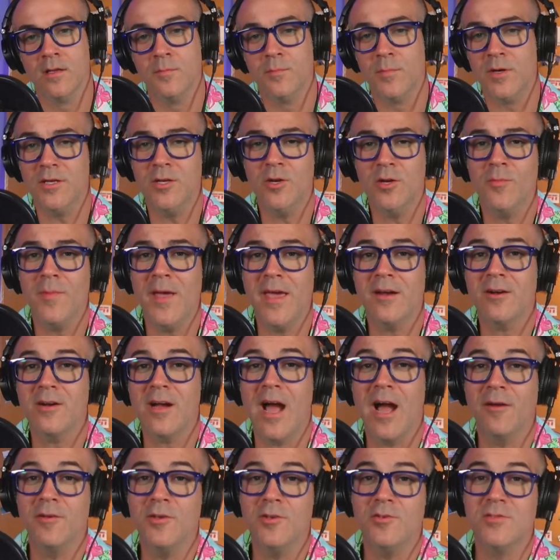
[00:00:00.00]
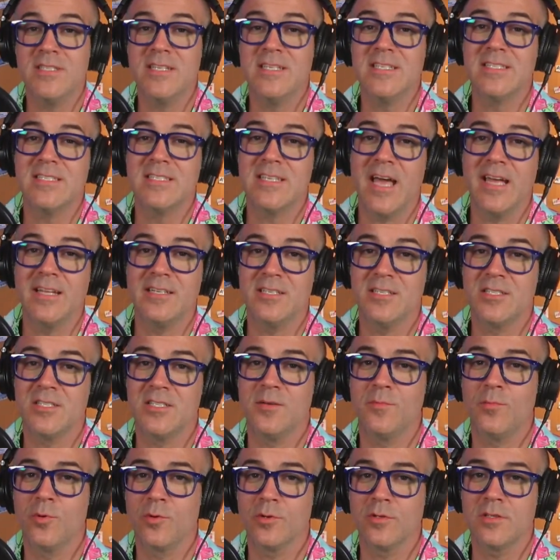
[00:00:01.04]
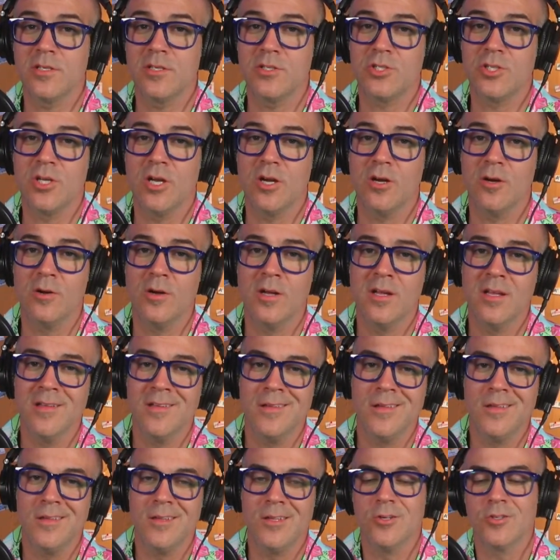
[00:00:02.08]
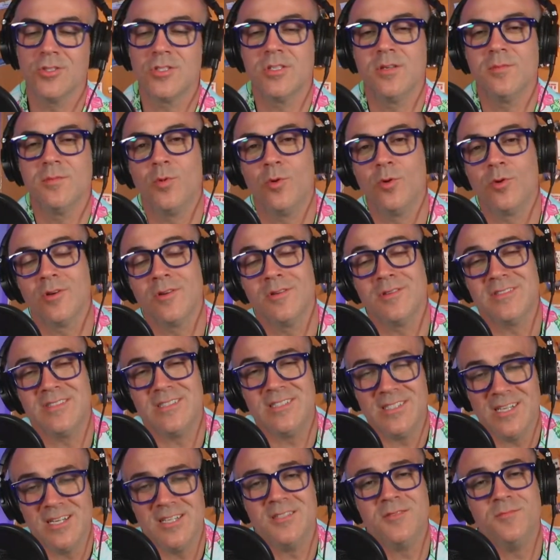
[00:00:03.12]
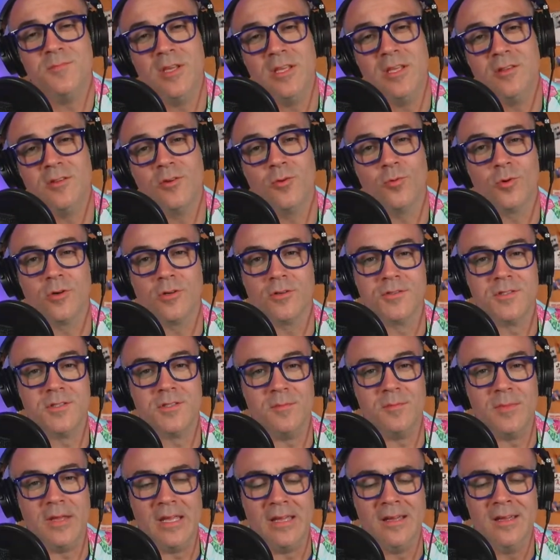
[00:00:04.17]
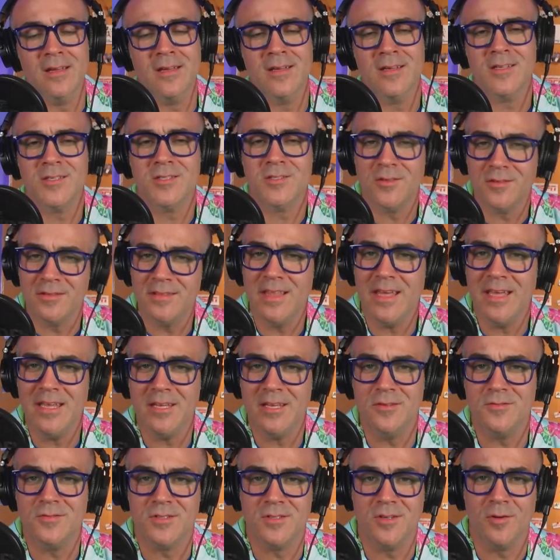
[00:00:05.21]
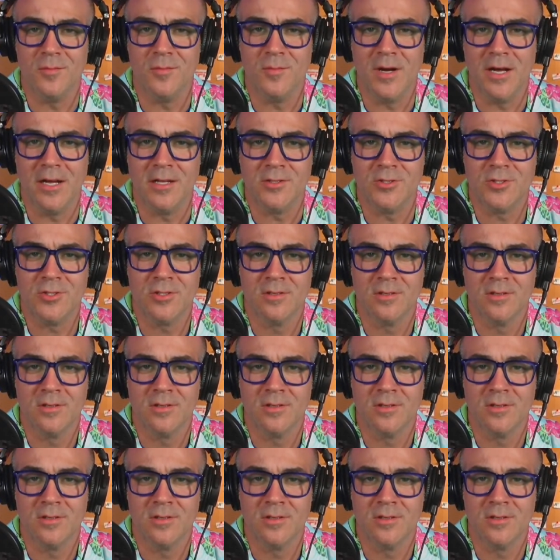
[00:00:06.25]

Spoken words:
But no matter how you decide to support the show, your support does mean the world to me. So thank you so much.